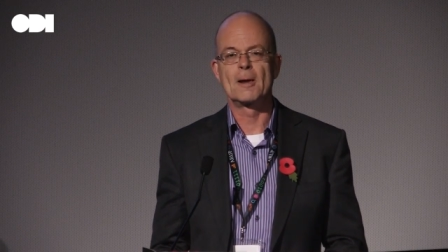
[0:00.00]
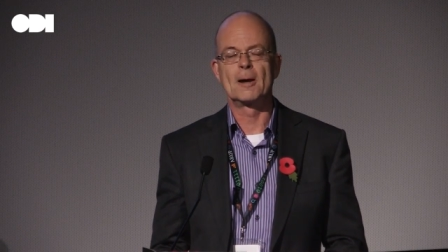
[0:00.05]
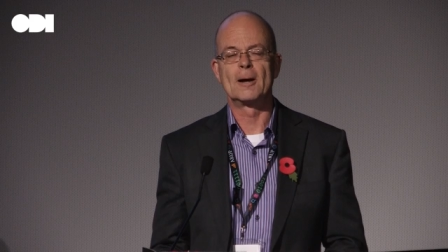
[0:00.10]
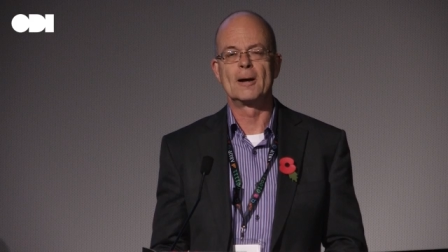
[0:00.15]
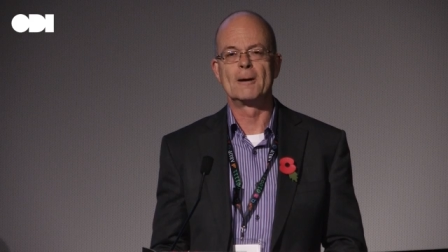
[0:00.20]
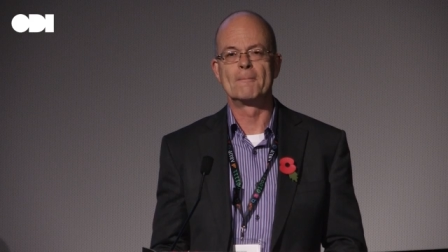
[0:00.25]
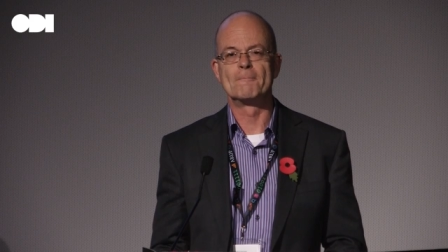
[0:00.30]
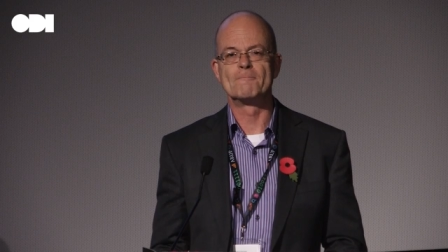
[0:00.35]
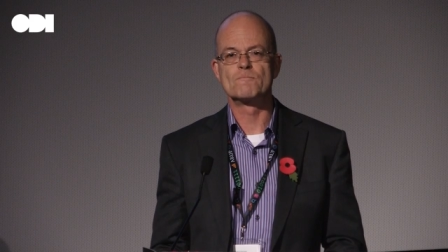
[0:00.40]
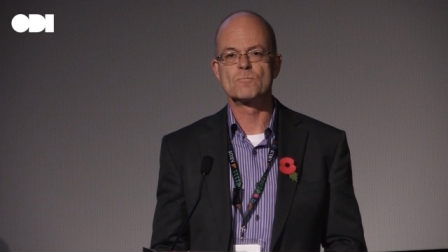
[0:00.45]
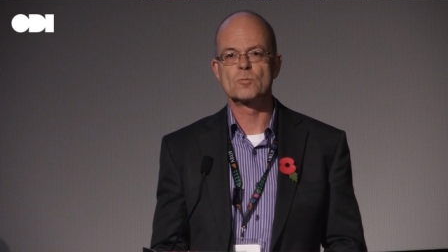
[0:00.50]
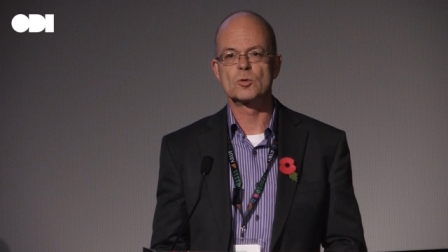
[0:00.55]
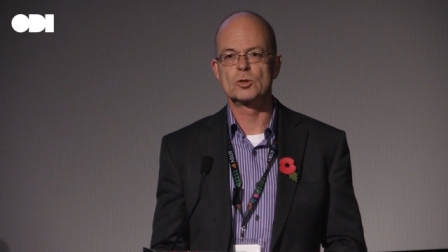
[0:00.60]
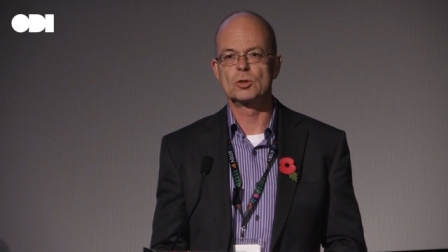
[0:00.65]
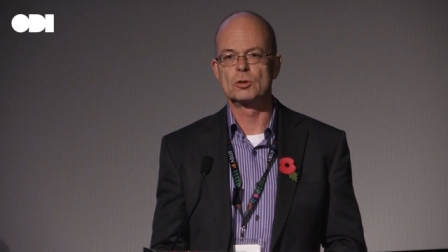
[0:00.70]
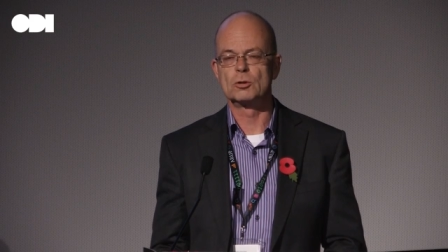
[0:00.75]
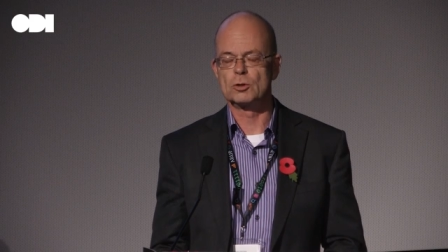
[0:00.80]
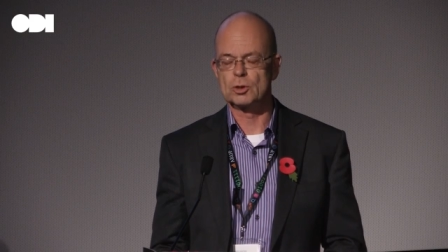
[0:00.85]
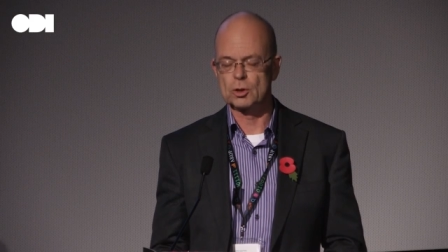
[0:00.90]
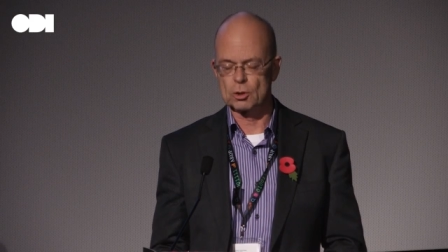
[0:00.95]

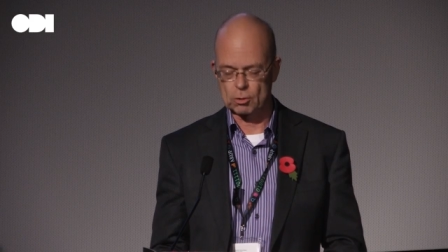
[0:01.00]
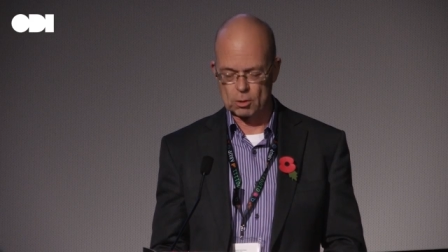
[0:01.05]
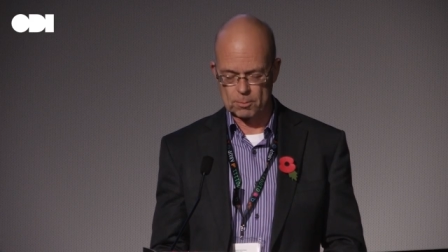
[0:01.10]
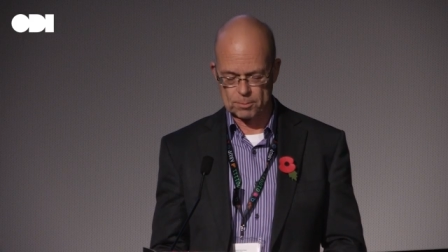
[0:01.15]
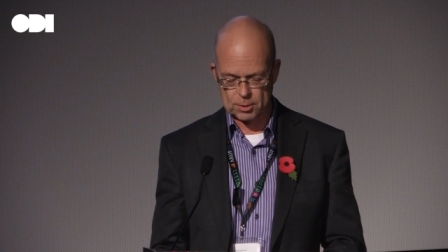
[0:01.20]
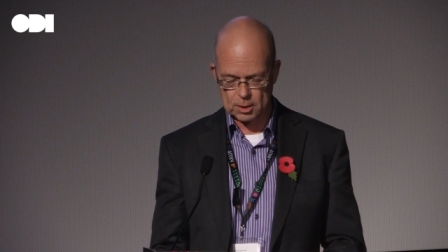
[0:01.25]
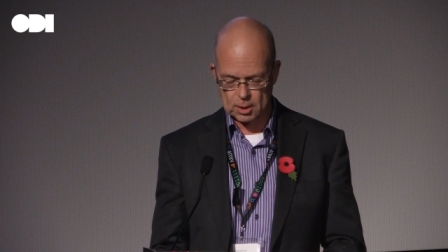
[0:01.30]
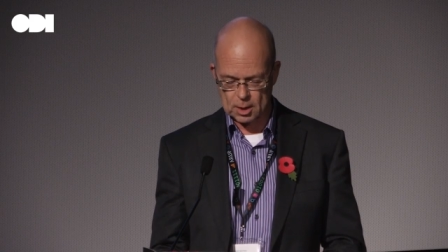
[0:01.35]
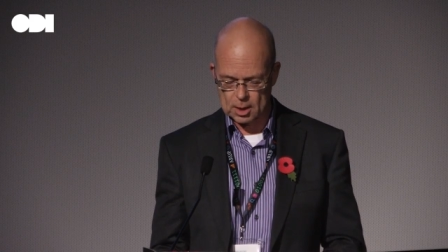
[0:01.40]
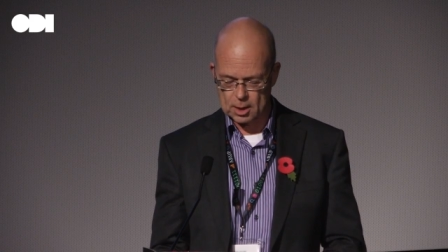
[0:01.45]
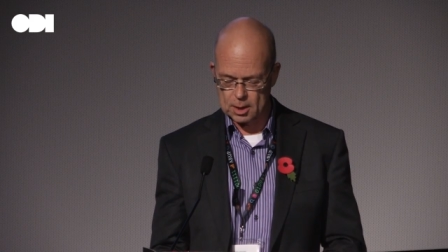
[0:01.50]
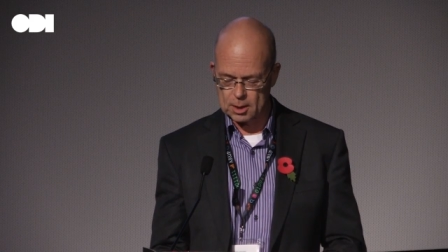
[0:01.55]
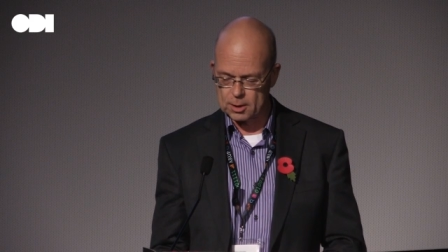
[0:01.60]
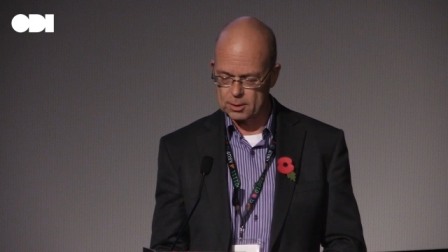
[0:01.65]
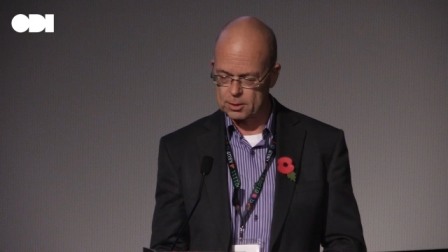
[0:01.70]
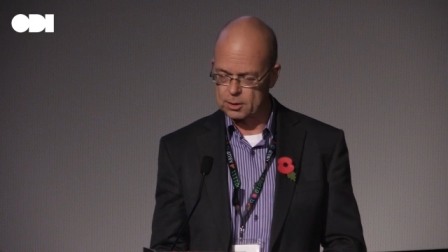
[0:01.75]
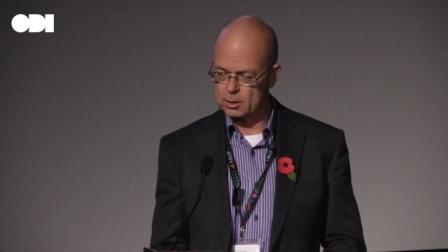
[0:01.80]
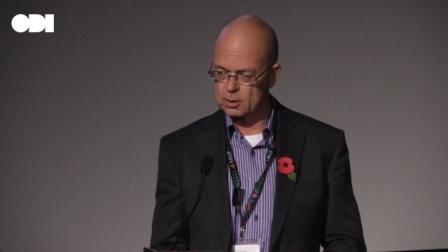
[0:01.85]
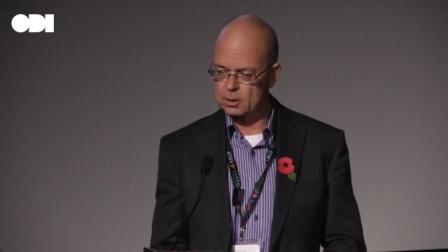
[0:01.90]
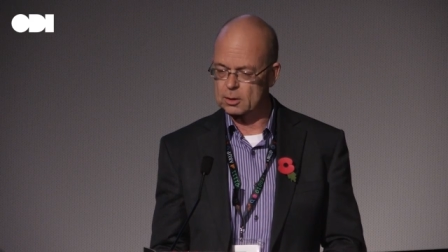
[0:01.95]
to Europe
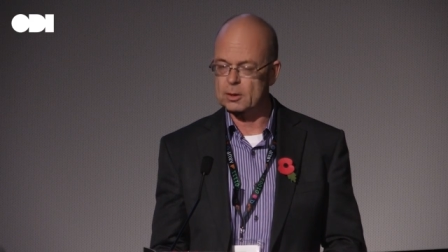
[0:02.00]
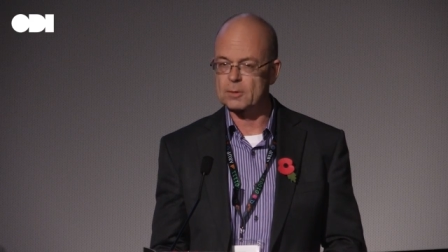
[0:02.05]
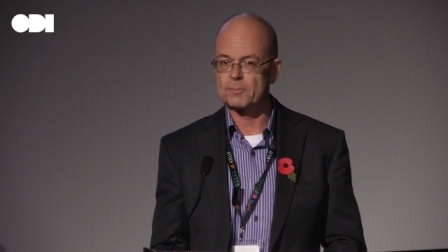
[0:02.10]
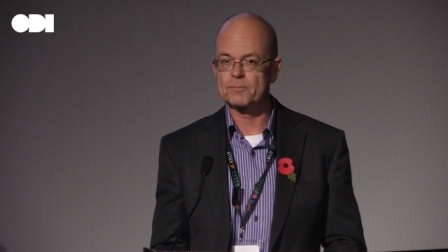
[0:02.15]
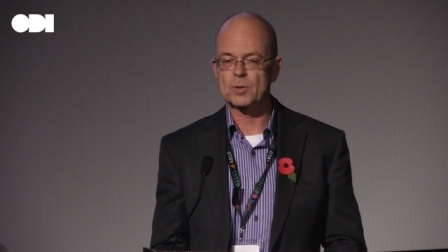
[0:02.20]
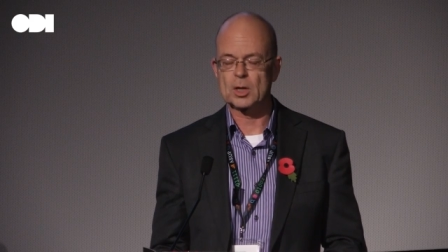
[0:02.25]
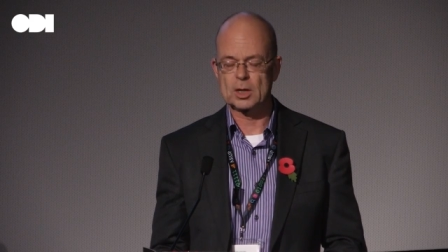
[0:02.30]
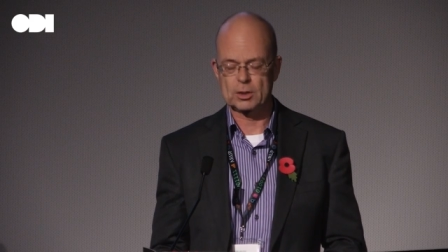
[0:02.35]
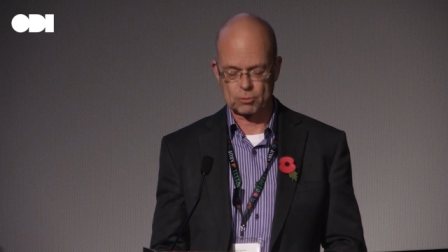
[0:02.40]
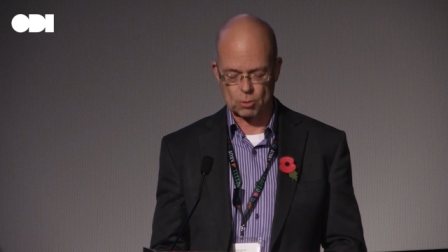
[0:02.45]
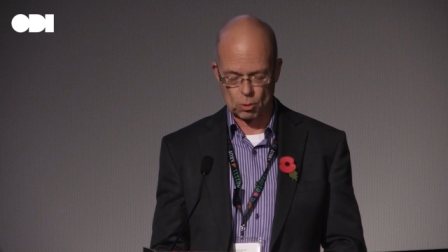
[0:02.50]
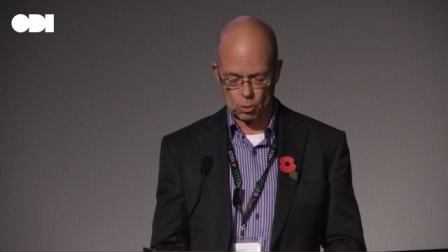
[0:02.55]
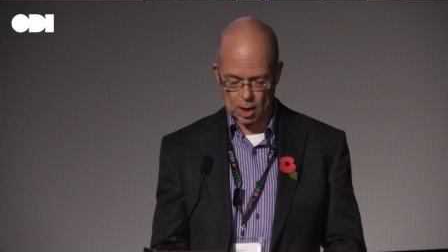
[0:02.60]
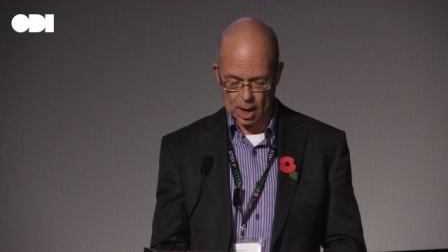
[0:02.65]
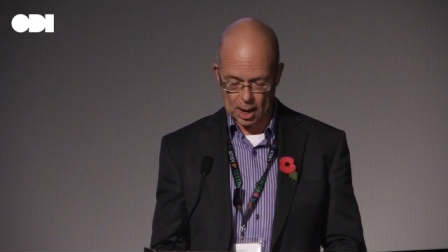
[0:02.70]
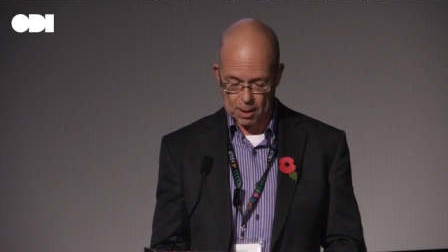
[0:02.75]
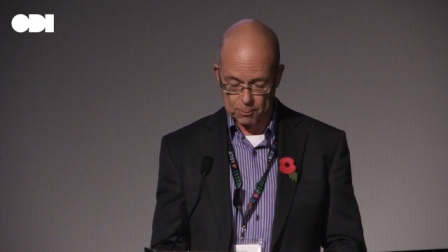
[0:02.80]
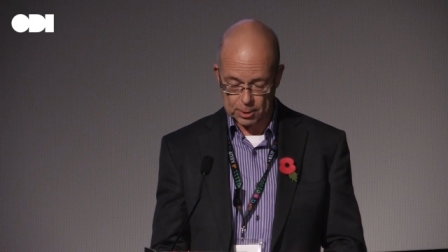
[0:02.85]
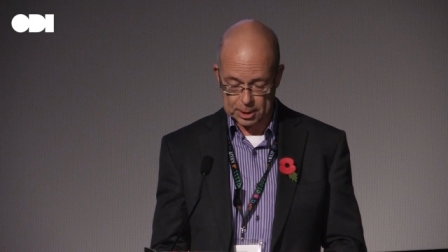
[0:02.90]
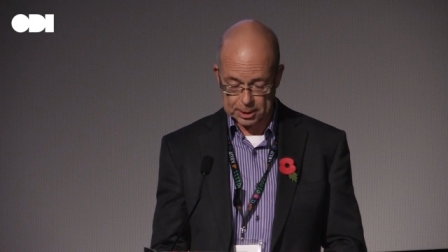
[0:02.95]
than Heathrow or
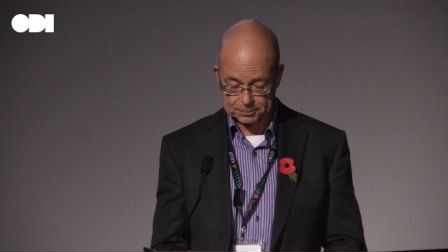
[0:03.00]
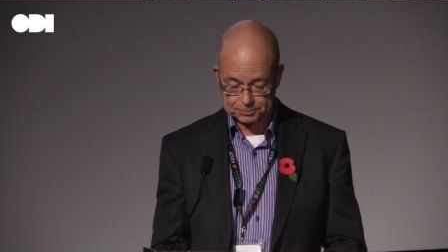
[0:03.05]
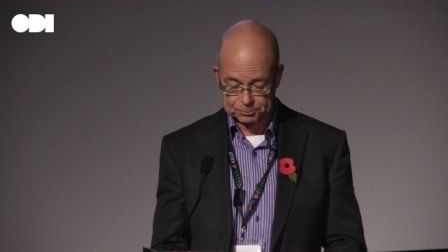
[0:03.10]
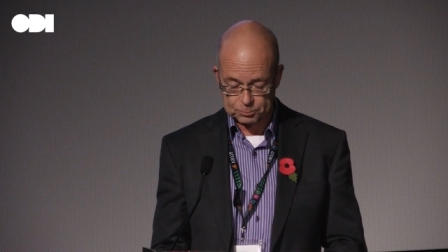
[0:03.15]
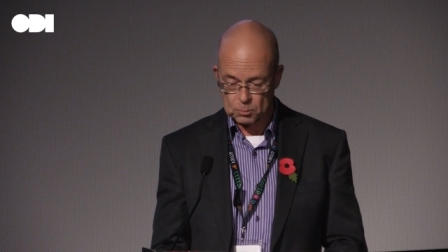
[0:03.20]
Gatwick.